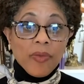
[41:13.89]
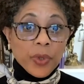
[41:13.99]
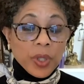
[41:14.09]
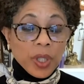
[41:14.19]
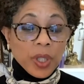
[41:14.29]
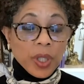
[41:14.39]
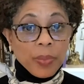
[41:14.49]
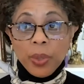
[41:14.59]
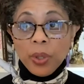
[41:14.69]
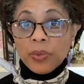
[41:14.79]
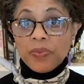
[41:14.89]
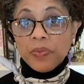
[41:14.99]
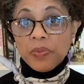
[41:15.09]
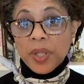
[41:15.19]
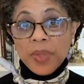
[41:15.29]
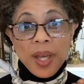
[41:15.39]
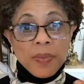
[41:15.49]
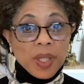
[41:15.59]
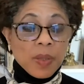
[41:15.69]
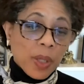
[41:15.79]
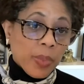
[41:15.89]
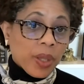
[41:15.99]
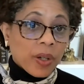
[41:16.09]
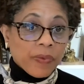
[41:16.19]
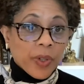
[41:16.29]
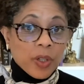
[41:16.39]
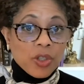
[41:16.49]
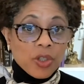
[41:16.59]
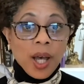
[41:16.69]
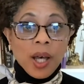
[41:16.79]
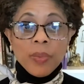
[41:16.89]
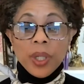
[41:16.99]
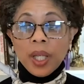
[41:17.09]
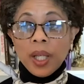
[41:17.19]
For young people, sometimes this may be their first job